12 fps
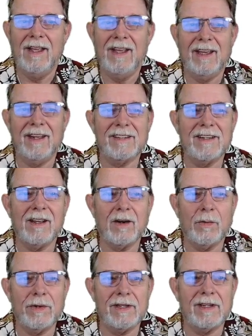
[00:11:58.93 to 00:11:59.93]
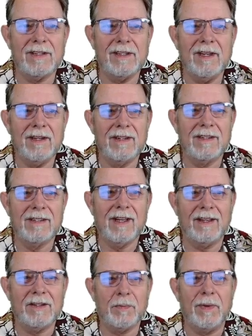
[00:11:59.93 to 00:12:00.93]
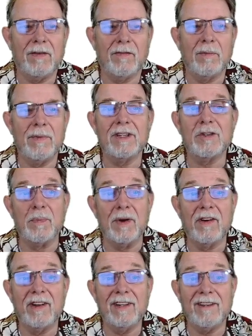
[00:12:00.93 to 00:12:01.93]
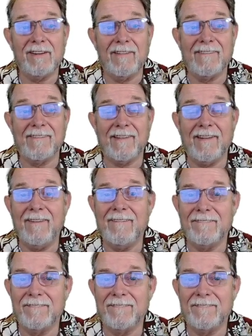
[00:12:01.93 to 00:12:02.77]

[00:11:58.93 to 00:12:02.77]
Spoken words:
And it's not always easy. I speak from experience, okay?